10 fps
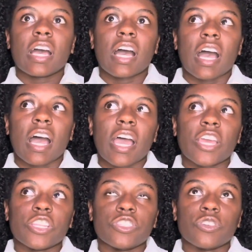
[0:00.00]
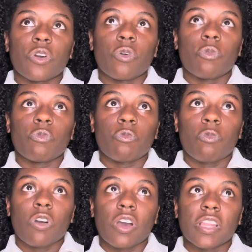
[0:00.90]
I don't
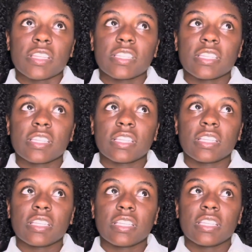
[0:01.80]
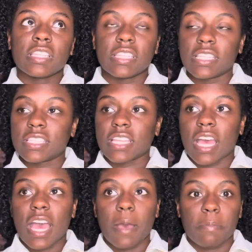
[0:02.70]
want this to
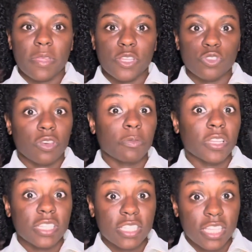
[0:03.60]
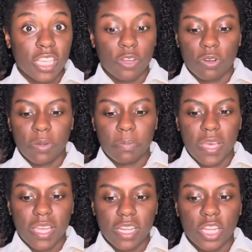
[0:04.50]
happen, so I'm going to sit here in
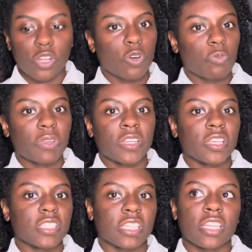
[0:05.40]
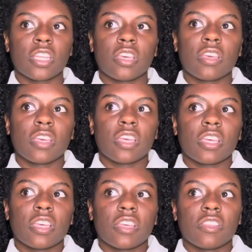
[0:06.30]
bed and hope it doesn't.
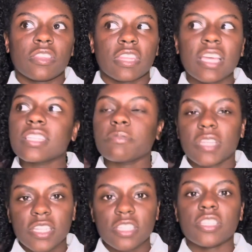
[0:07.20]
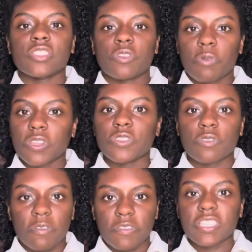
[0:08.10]
That temptation is going to
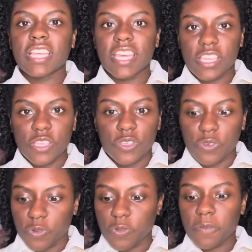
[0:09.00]
overtake you